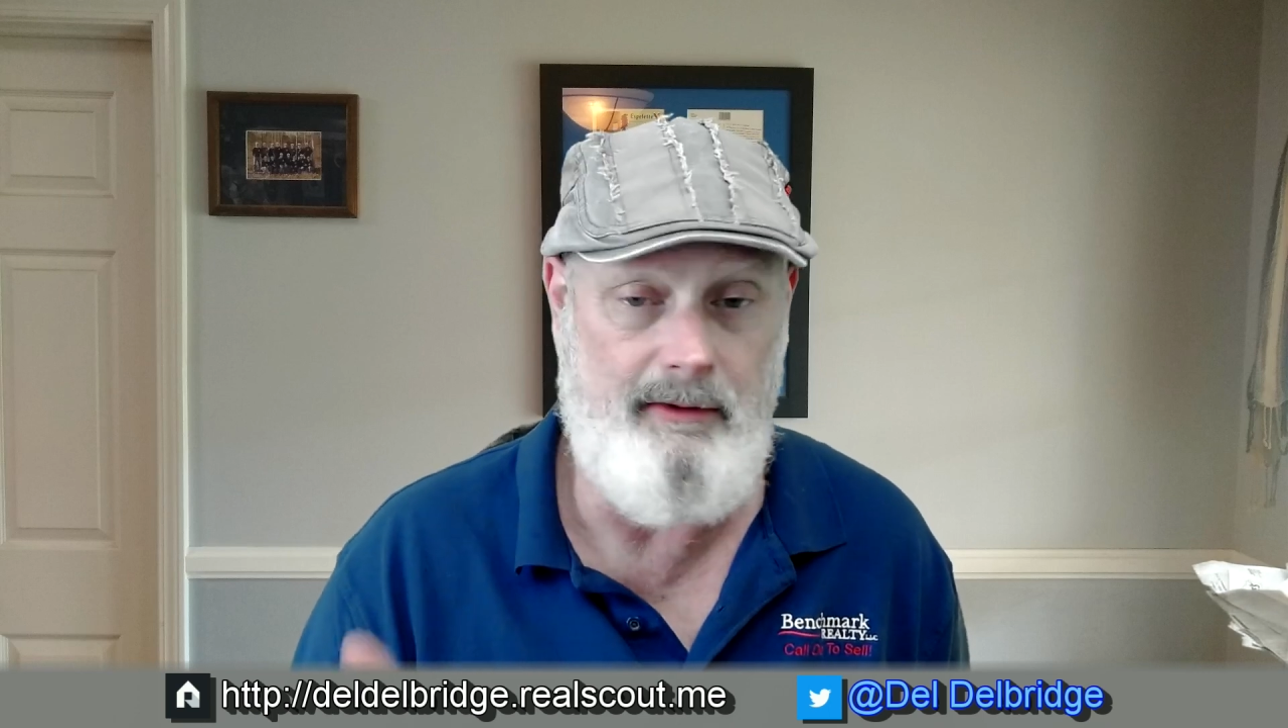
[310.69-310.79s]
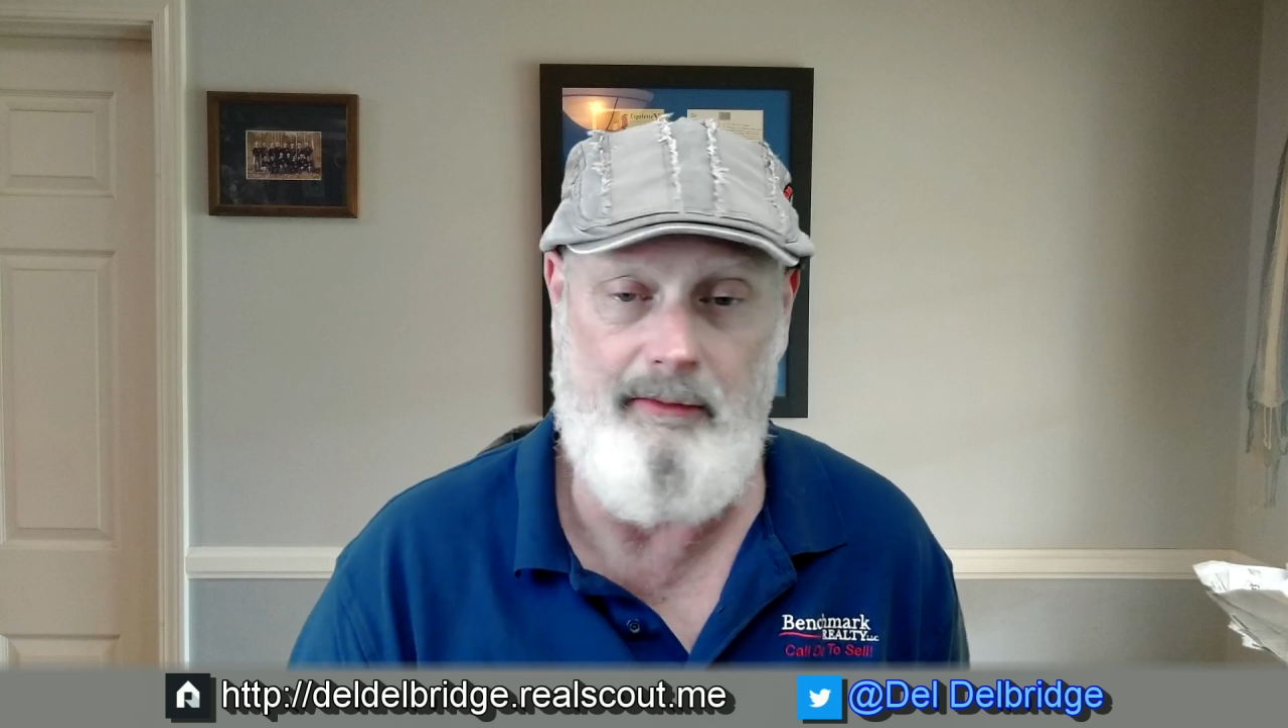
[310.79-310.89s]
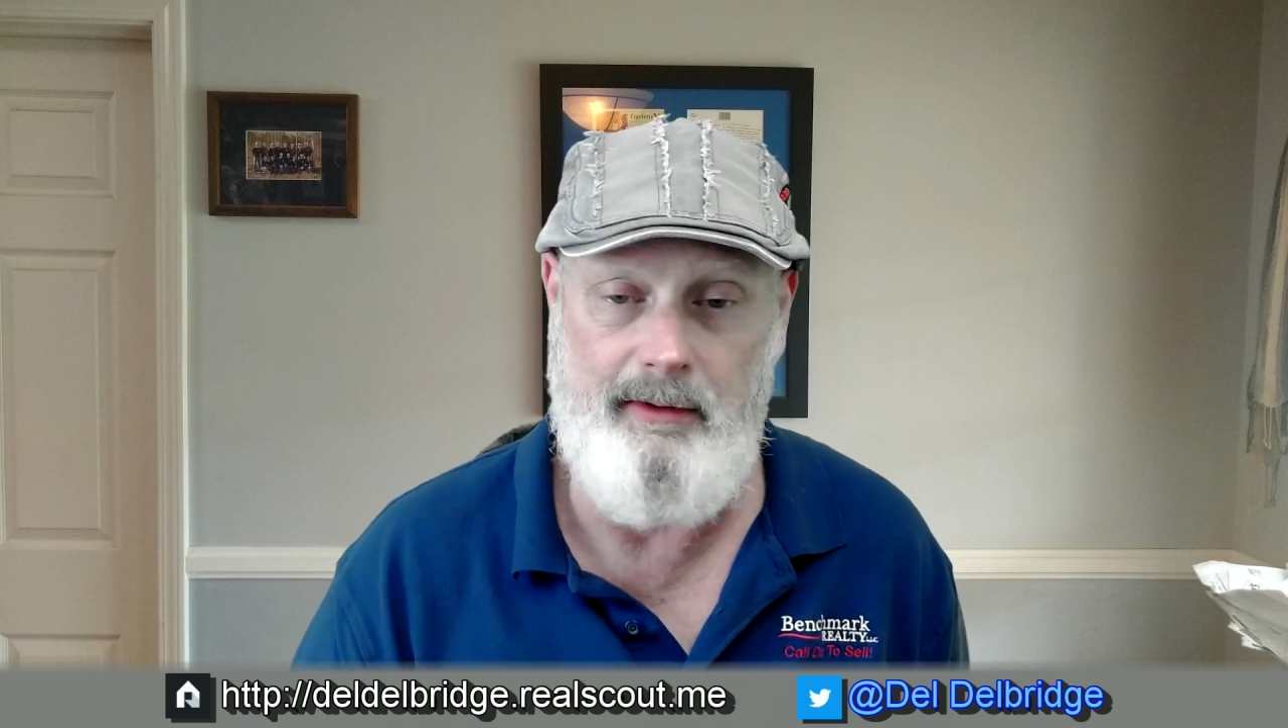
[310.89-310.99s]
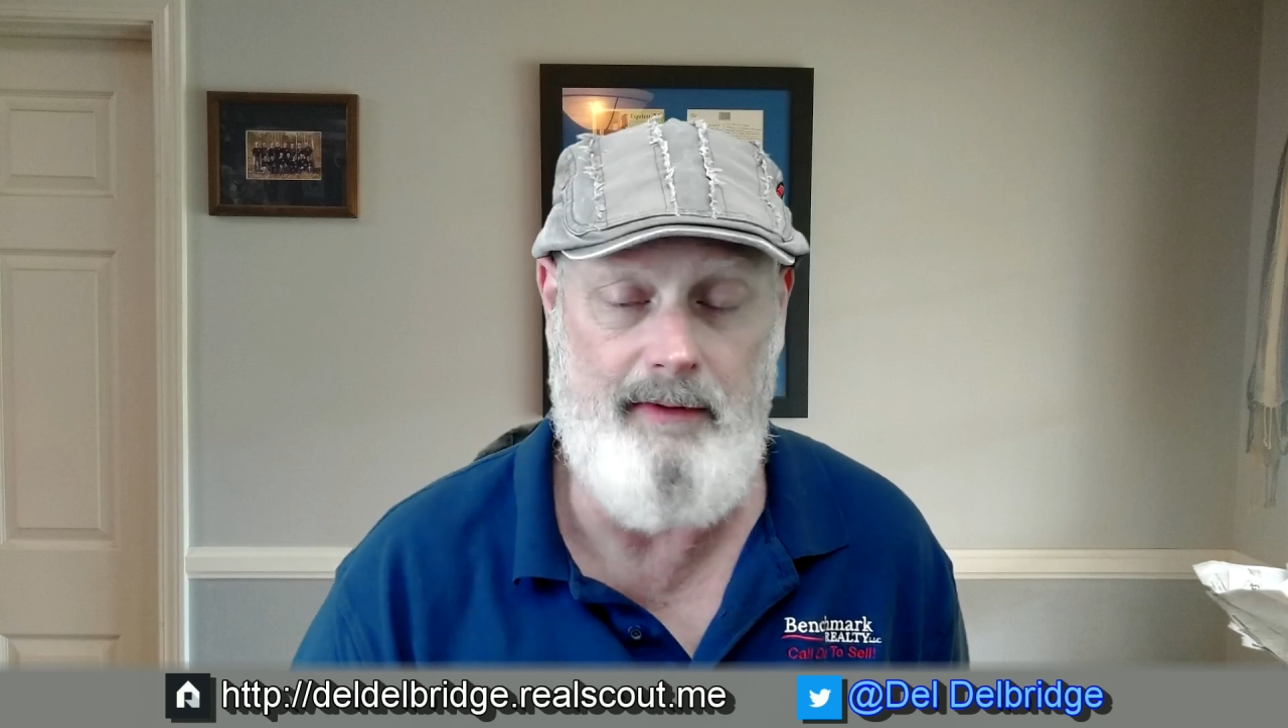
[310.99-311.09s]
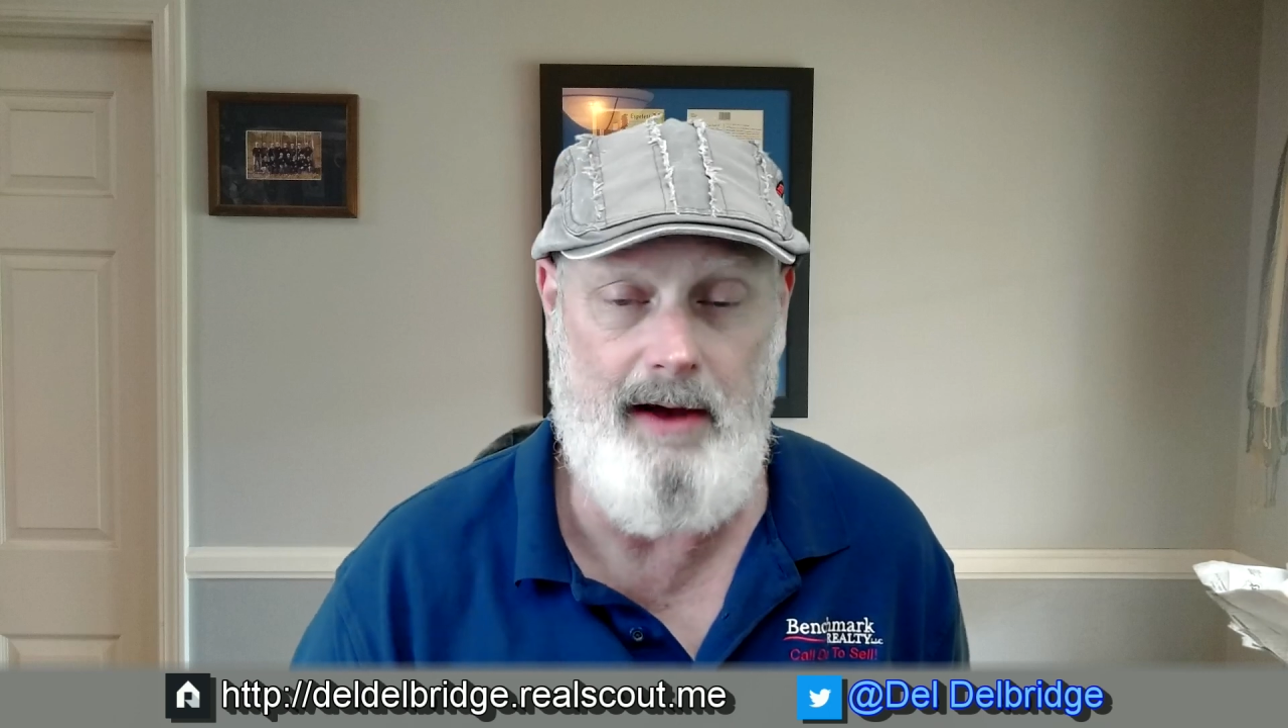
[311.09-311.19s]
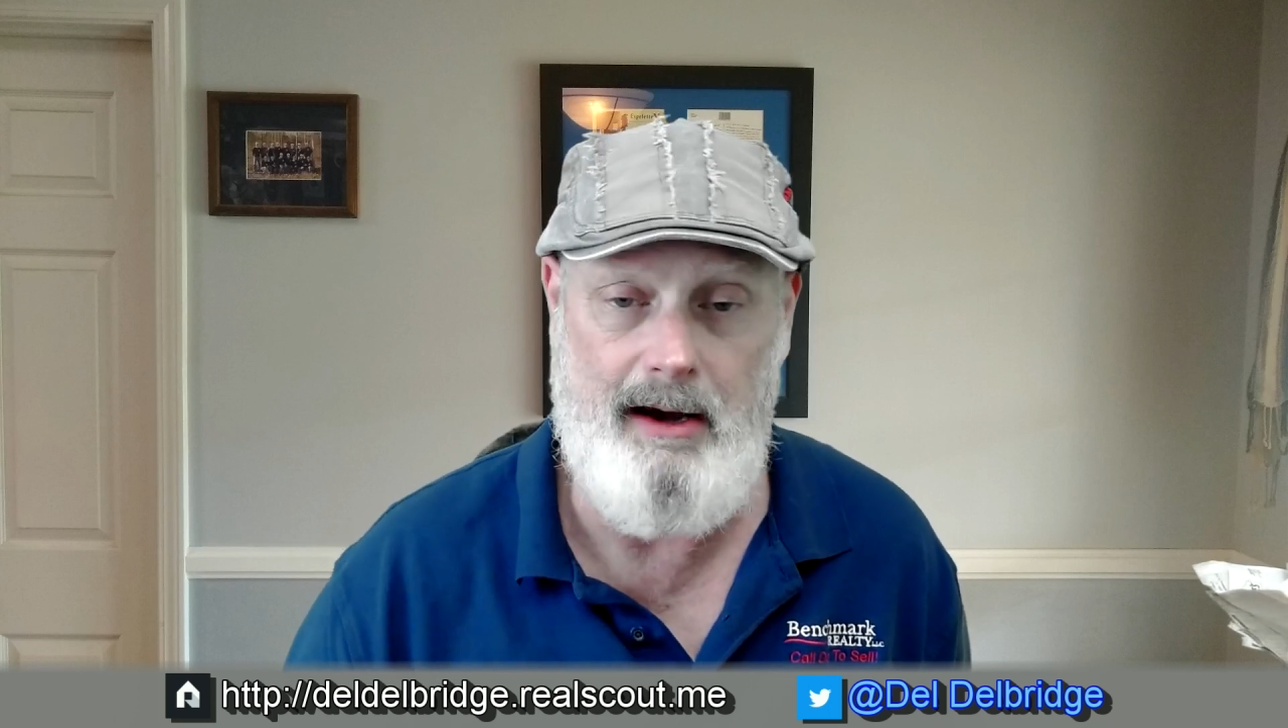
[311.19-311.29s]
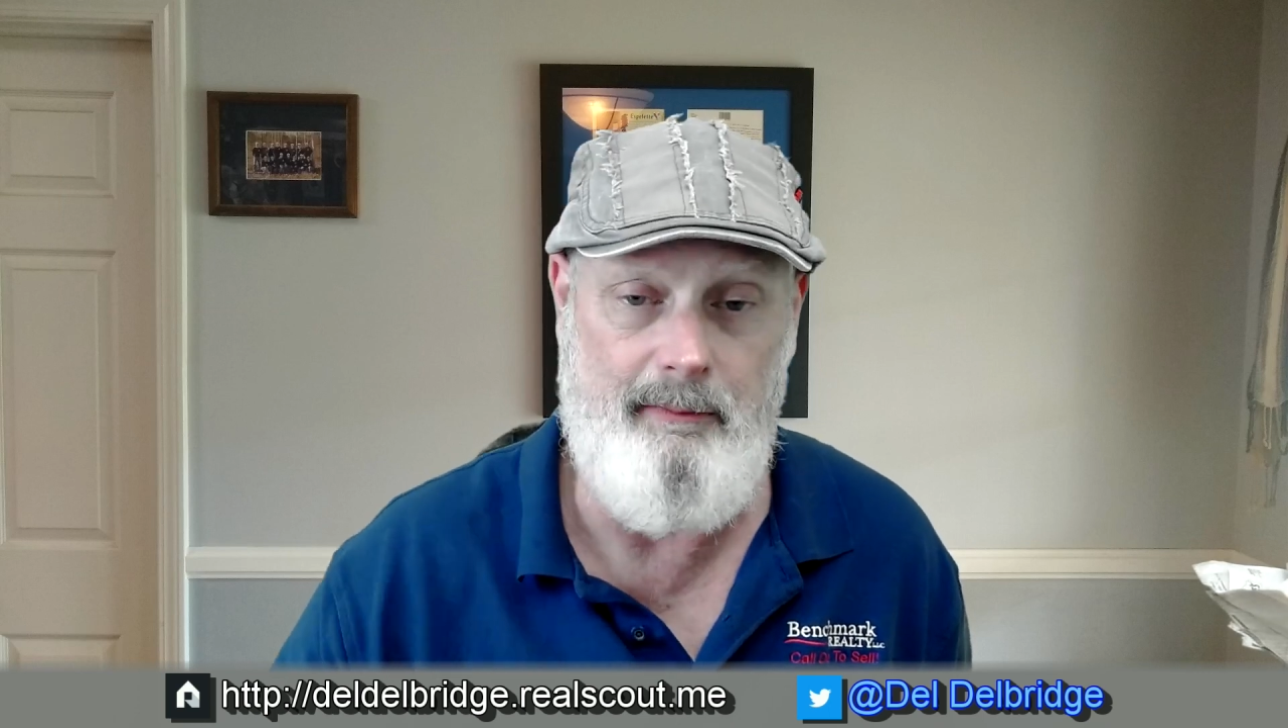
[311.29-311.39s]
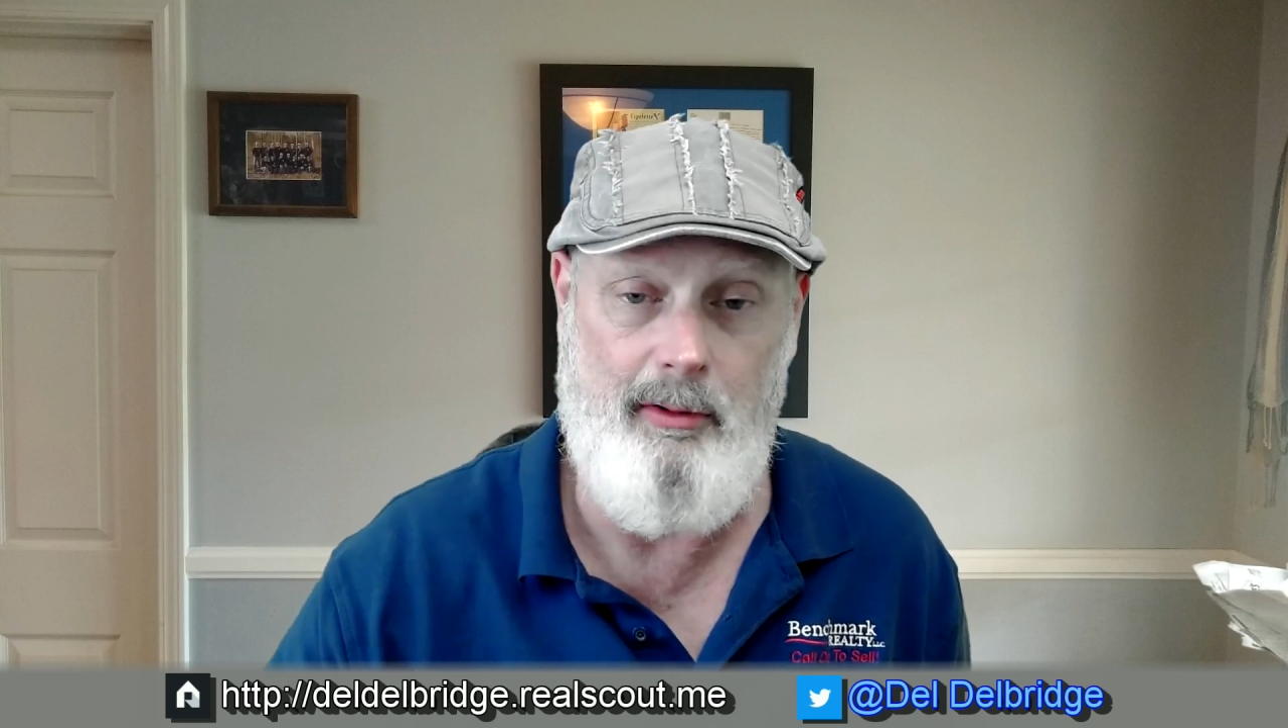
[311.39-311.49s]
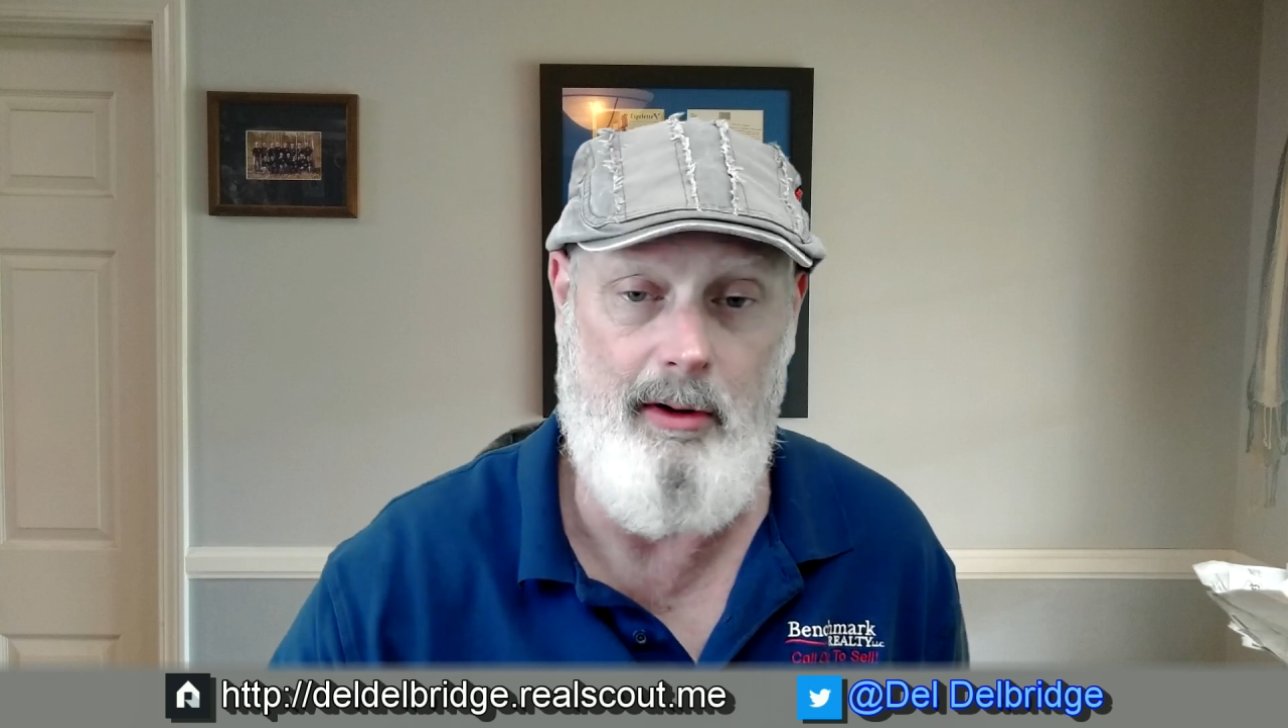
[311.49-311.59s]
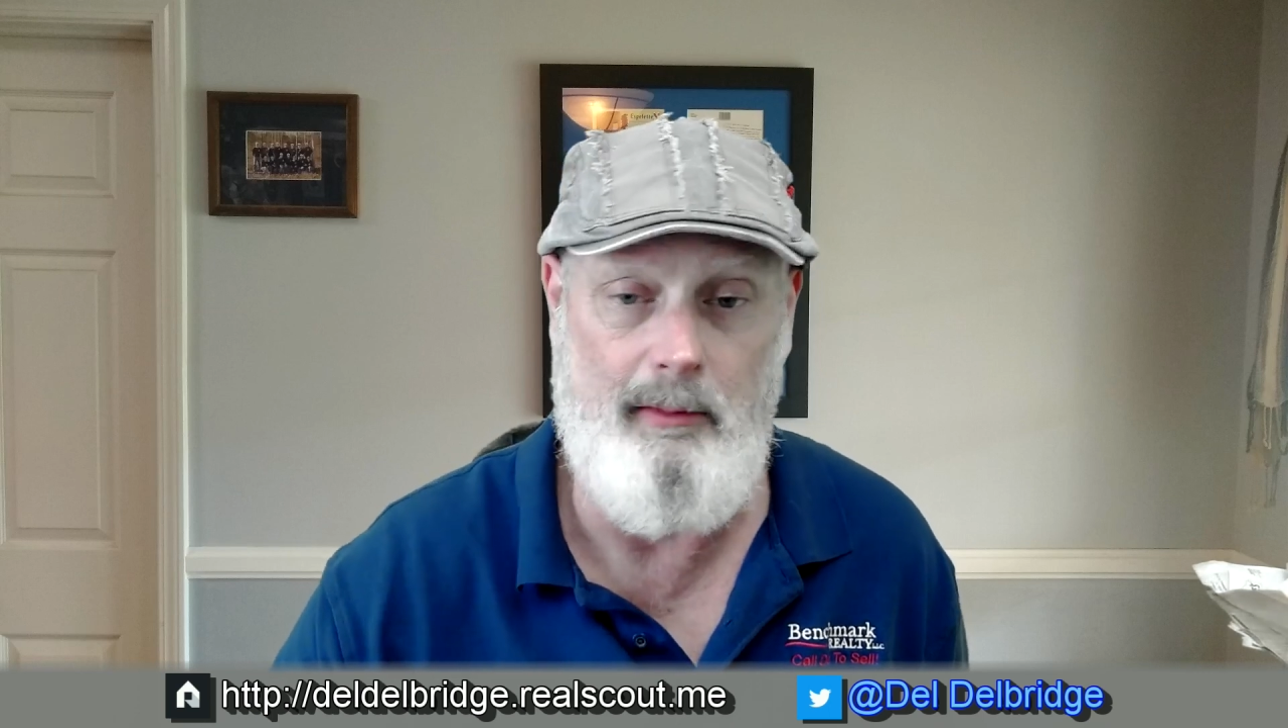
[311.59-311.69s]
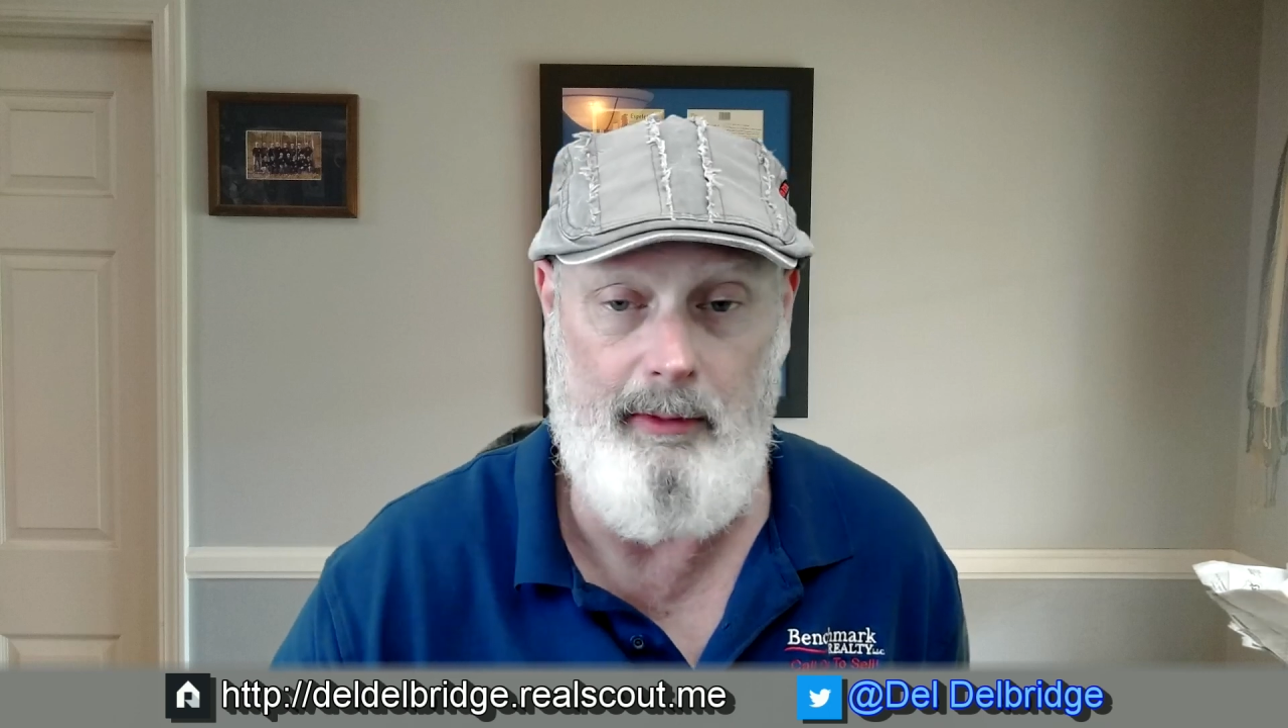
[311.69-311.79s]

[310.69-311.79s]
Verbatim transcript: have got an appointment